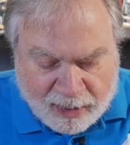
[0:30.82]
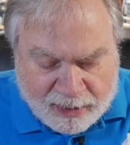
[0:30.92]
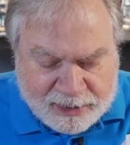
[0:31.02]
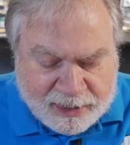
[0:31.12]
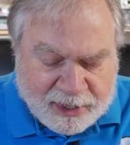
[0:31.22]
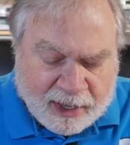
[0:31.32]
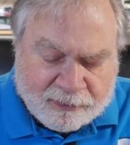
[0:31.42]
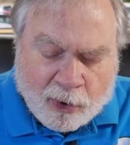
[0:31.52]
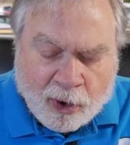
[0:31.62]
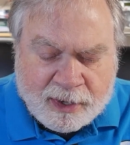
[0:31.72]
says, I have
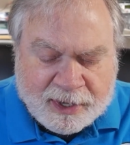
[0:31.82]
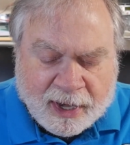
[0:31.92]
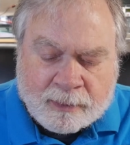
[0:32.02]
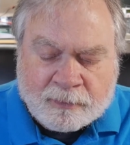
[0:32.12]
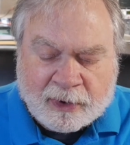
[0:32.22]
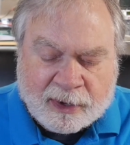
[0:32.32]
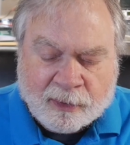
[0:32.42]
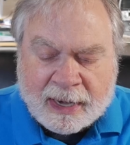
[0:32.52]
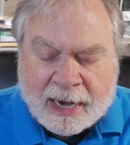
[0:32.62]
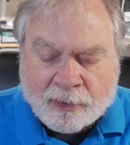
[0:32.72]
a hard time
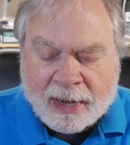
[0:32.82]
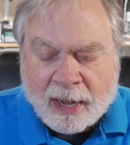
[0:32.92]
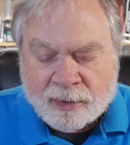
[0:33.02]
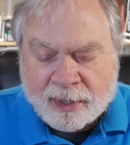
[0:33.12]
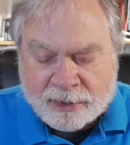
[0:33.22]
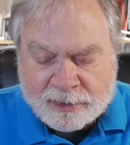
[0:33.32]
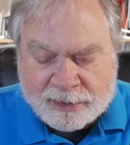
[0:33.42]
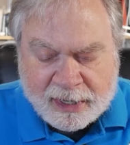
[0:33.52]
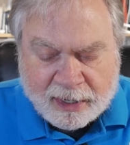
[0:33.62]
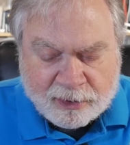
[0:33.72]
figuring out how to
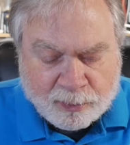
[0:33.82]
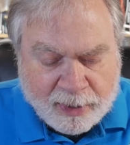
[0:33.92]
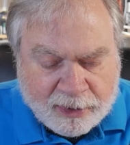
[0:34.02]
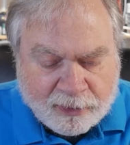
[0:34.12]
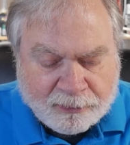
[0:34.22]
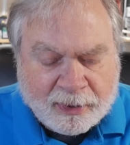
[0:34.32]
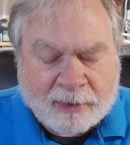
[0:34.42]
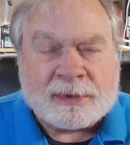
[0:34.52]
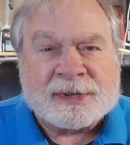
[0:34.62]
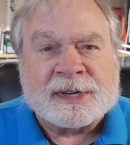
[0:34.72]
understand the radio
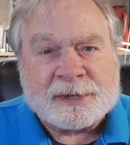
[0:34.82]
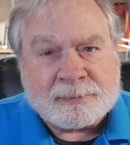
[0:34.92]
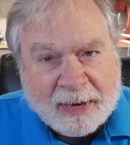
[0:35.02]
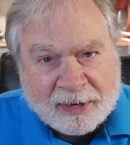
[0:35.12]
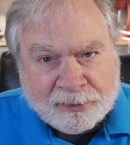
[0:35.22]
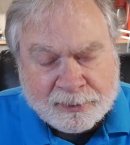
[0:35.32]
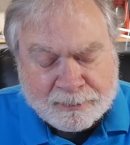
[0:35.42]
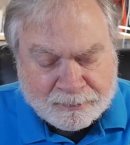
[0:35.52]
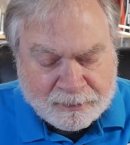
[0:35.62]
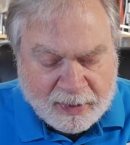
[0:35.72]
frequency spectrum.
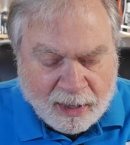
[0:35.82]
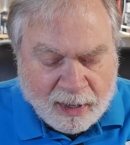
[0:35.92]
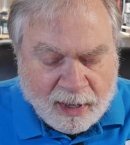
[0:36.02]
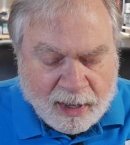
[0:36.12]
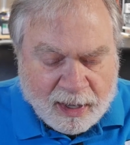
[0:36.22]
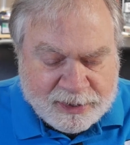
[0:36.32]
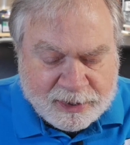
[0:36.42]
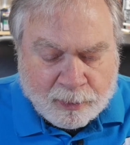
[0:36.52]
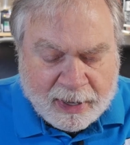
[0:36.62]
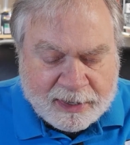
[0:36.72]
I see
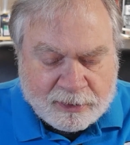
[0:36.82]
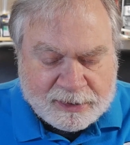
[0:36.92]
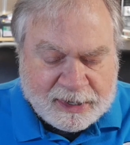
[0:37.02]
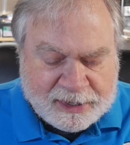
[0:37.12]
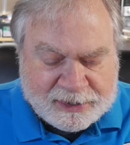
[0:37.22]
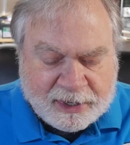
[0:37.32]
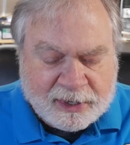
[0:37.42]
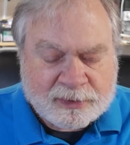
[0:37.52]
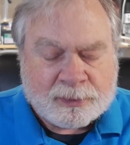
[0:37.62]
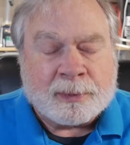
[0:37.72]
radios listed
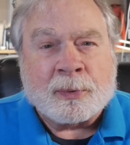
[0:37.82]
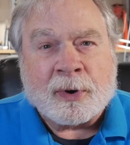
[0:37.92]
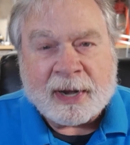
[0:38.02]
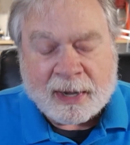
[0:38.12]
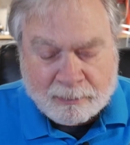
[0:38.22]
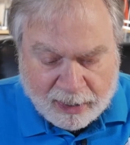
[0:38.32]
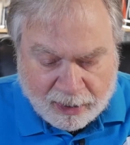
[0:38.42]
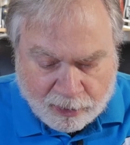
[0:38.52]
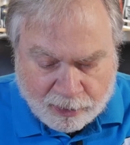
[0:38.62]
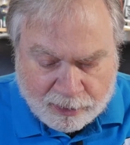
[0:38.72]
as 1.8
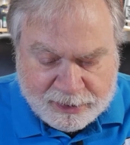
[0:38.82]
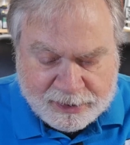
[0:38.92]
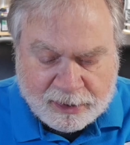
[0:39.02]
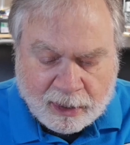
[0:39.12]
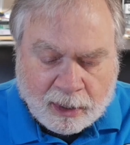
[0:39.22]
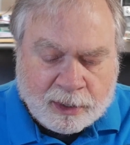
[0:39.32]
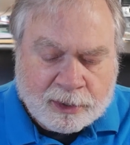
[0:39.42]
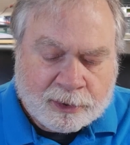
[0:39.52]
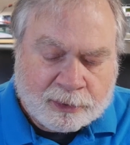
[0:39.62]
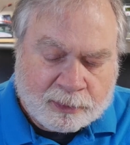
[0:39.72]
megahertz
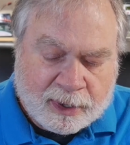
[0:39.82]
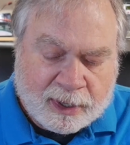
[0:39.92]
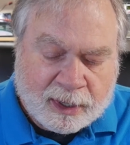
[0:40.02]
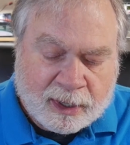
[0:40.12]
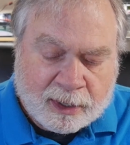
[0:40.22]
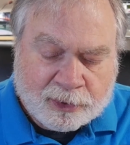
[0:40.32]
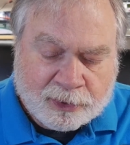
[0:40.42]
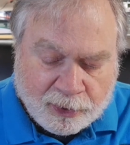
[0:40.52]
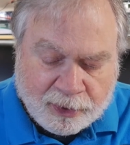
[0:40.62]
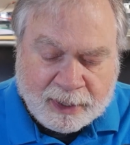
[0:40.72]
to
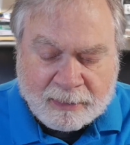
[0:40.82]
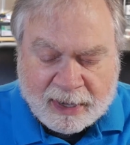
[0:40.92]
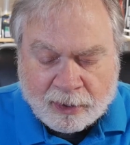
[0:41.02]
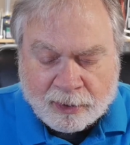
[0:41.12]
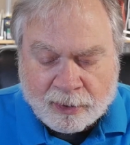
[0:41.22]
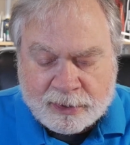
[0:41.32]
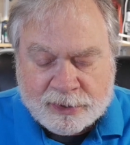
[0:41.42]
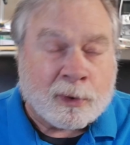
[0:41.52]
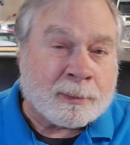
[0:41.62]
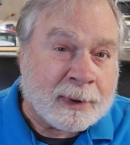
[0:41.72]
330 megahertz
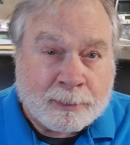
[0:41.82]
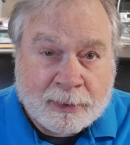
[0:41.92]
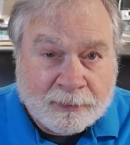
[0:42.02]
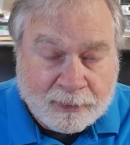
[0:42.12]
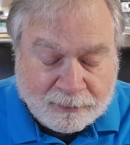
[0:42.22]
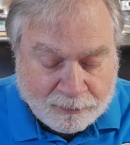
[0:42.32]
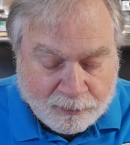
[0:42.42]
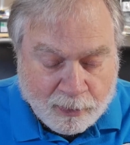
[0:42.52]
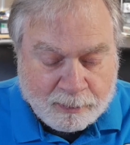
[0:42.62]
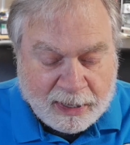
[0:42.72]
or maybe
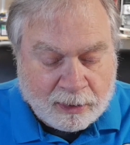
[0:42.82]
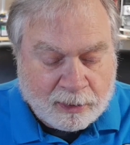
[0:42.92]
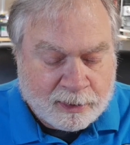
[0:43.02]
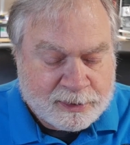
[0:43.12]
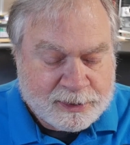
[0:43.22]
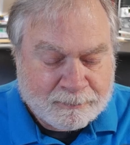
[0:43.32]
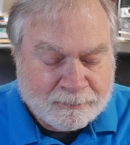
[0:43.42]
54 megahertz